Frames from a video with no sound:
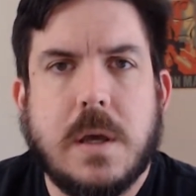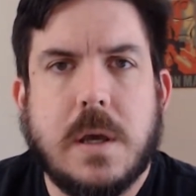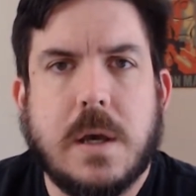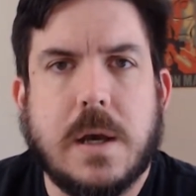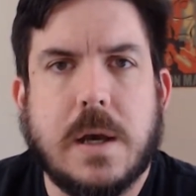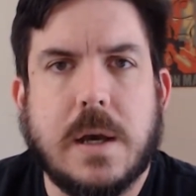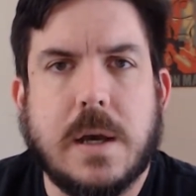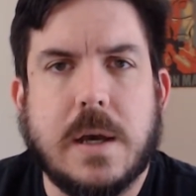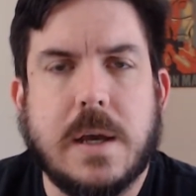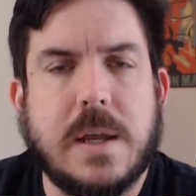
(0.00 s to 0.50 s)

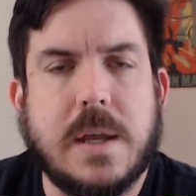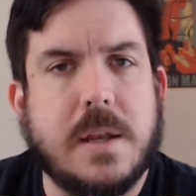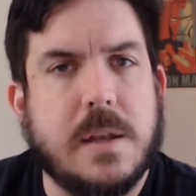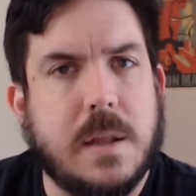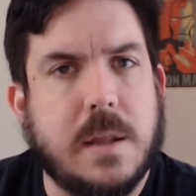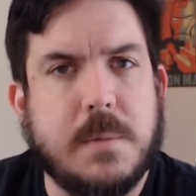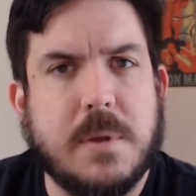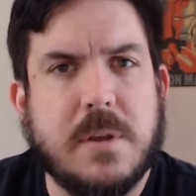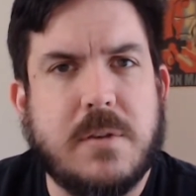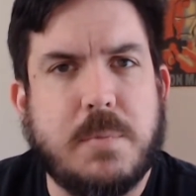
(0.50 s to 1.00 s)
And
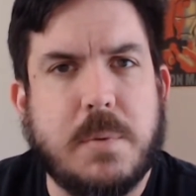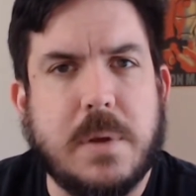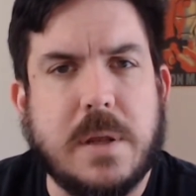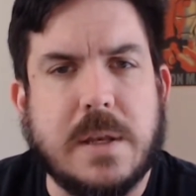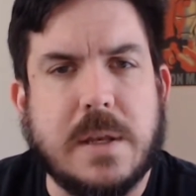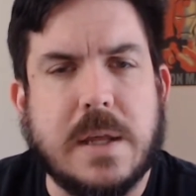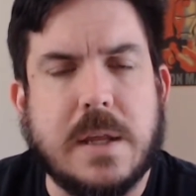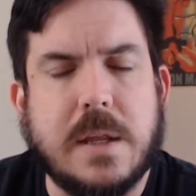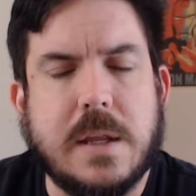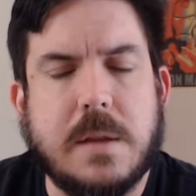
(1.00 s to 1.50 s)
let me
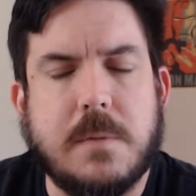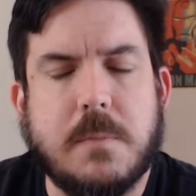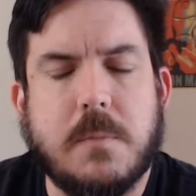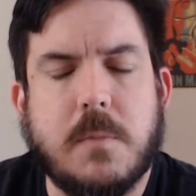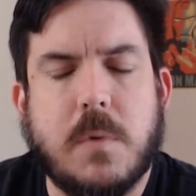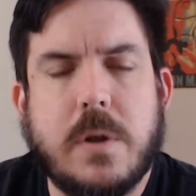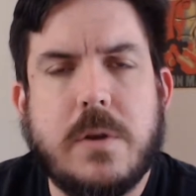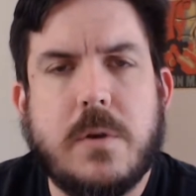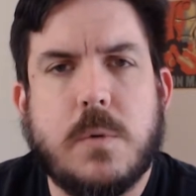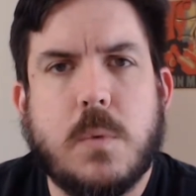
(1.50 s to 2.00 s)
explain that. In
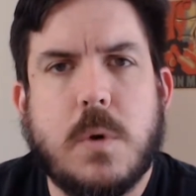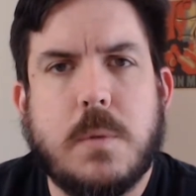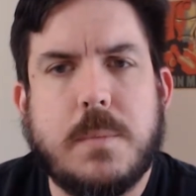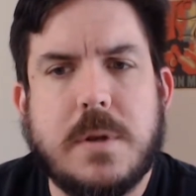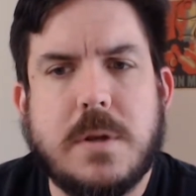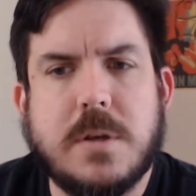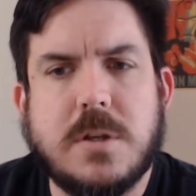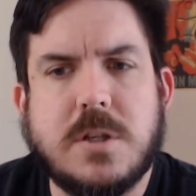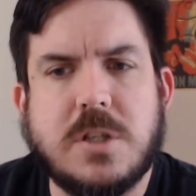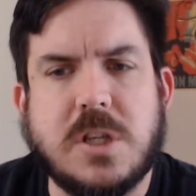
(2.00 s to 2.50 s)
Wonder
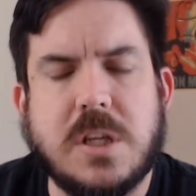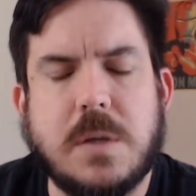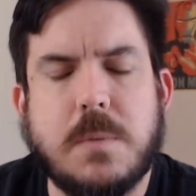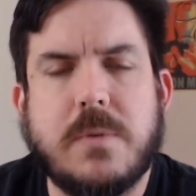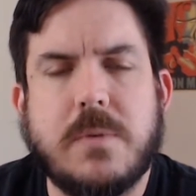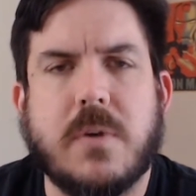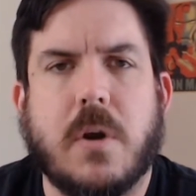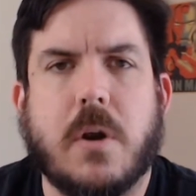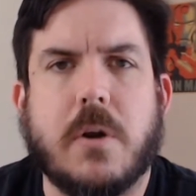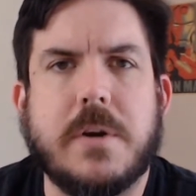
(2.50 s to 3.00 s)
Woman, she
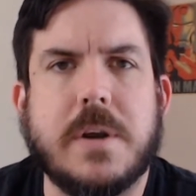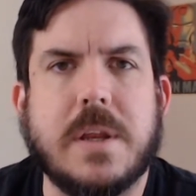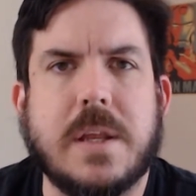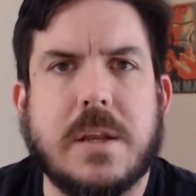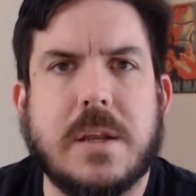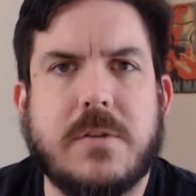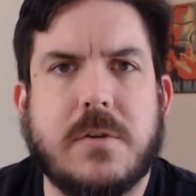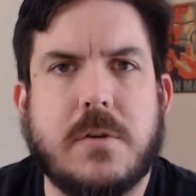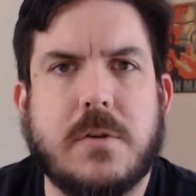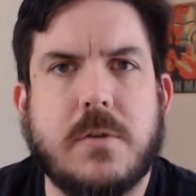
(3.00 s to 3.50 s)
was already
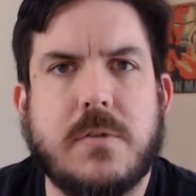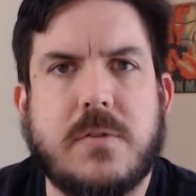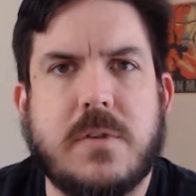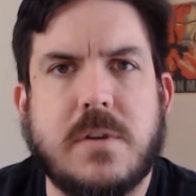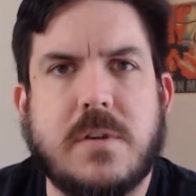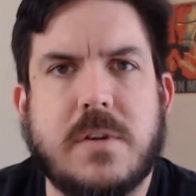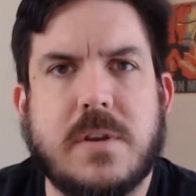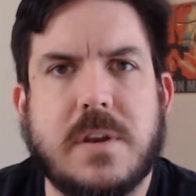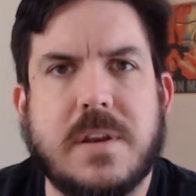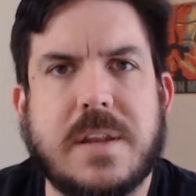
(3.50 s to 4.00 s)
introduced
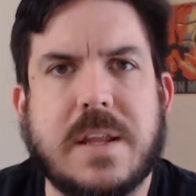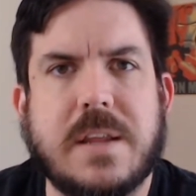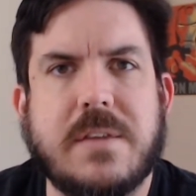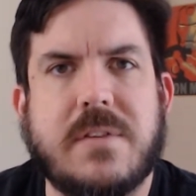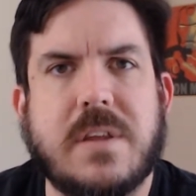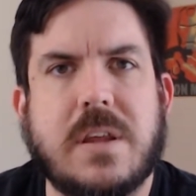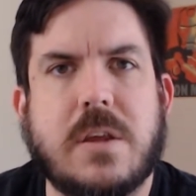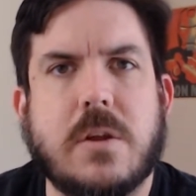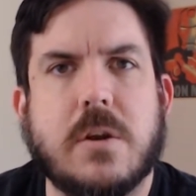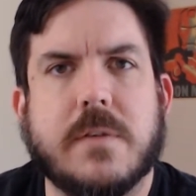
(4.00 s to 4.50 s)
into the
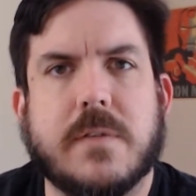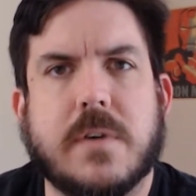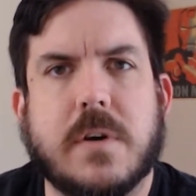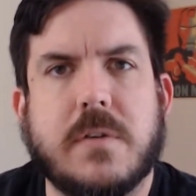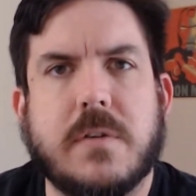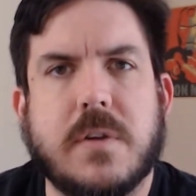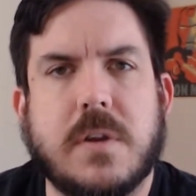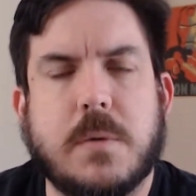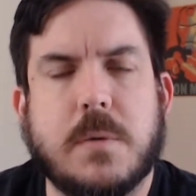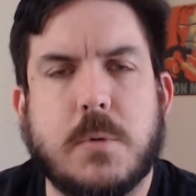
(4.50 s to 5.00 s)
DC
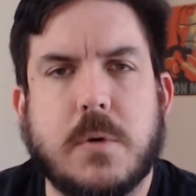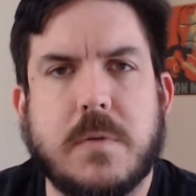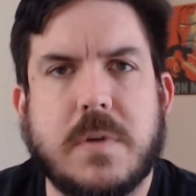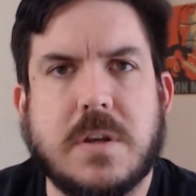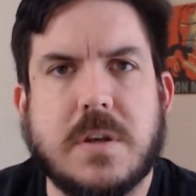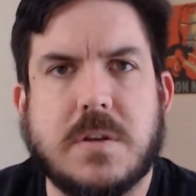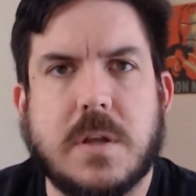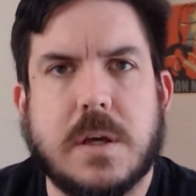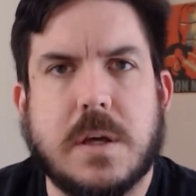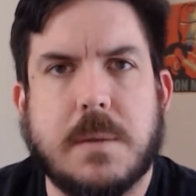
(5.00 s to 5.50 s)
universe in the movie
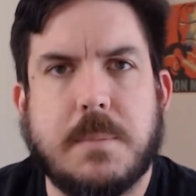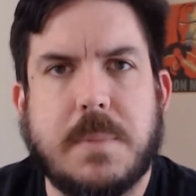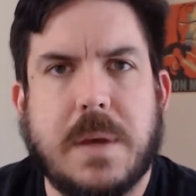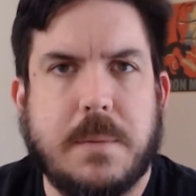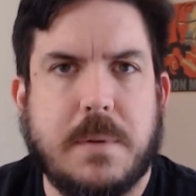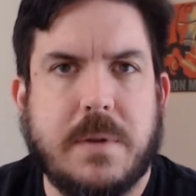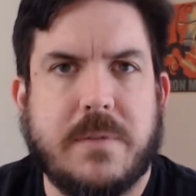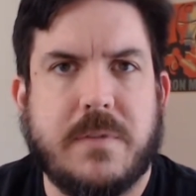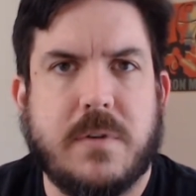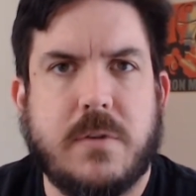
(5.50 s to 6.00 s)

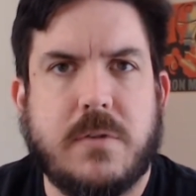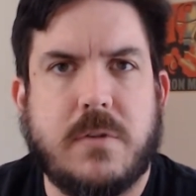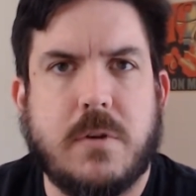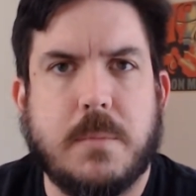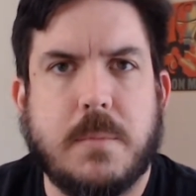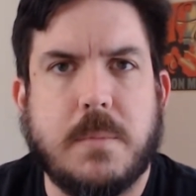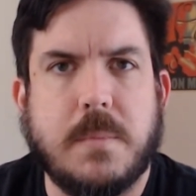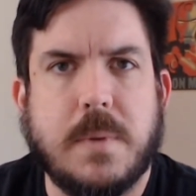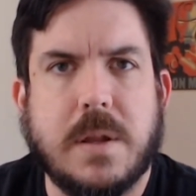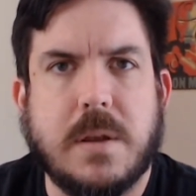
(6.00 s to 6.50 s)
Batman vs.
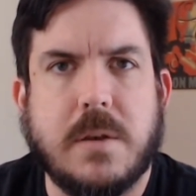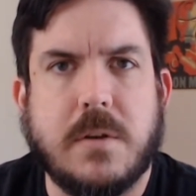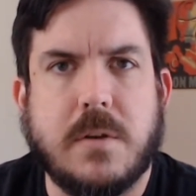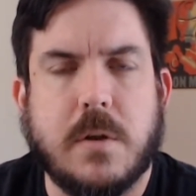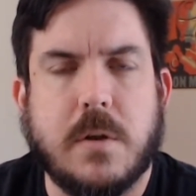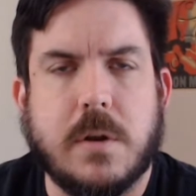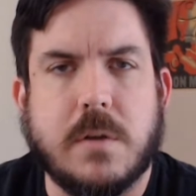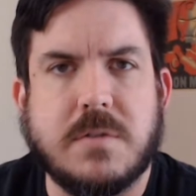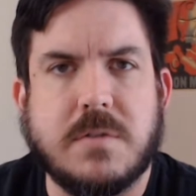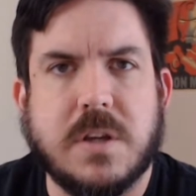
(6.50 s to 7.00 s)
Superman:
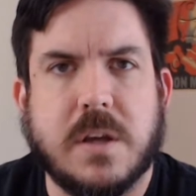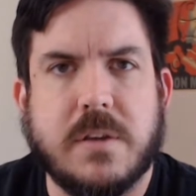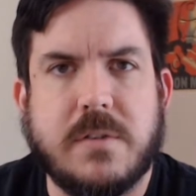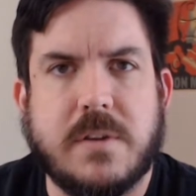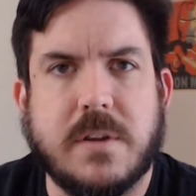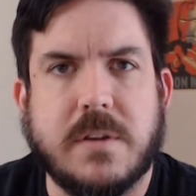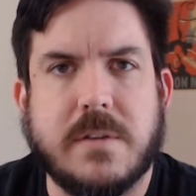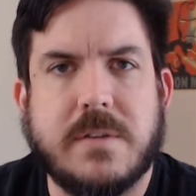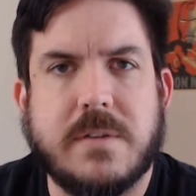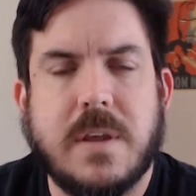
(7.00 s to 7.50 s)
Dawn of
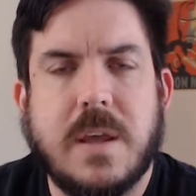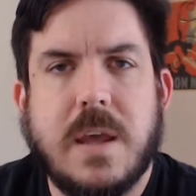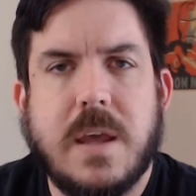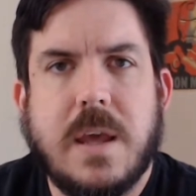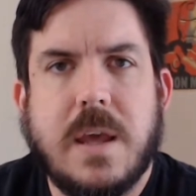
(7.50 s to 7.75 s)
Justice.